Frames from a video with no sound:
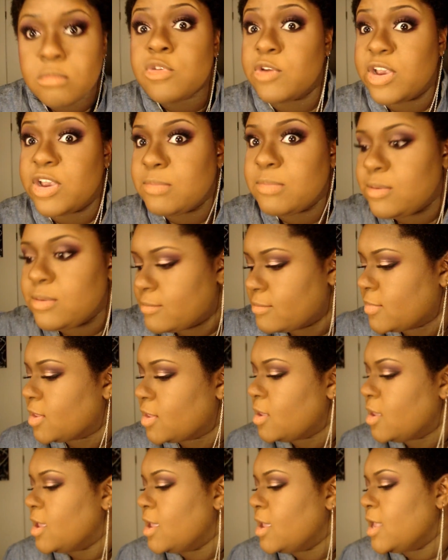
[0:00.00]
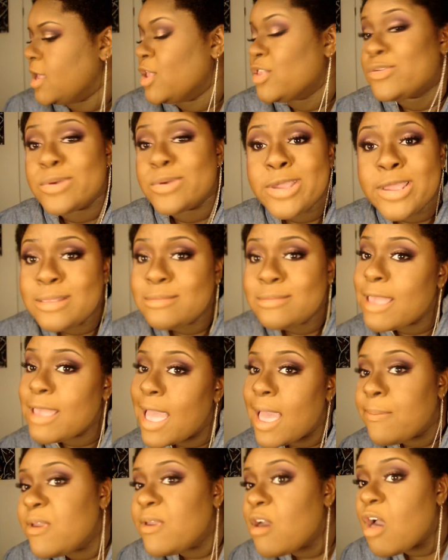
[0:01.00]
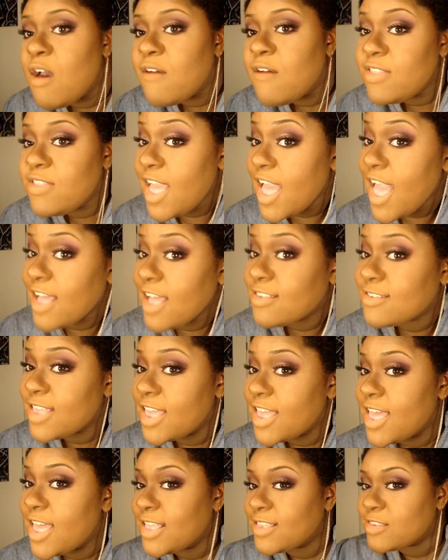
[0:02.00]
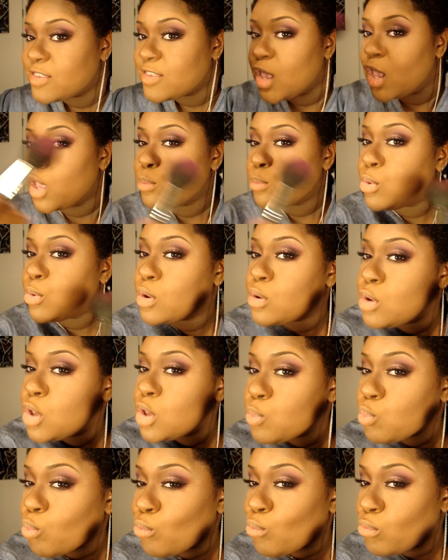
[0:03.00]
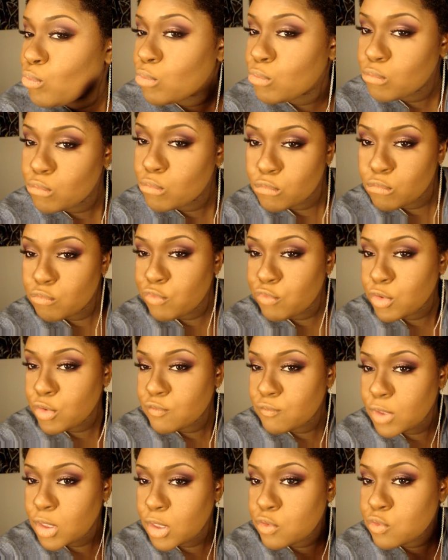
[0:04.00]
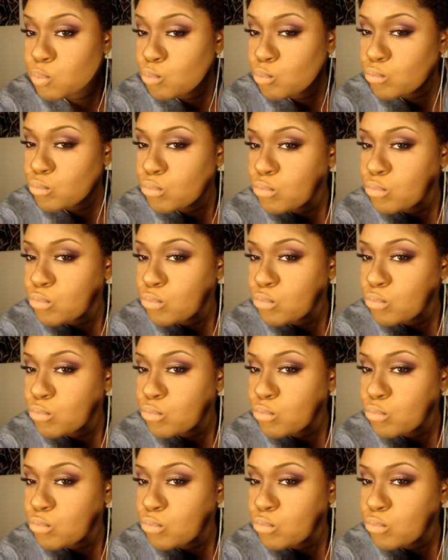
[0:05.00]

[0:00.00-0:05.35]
Trust me. So again, tapping off the excess and putting it through your face.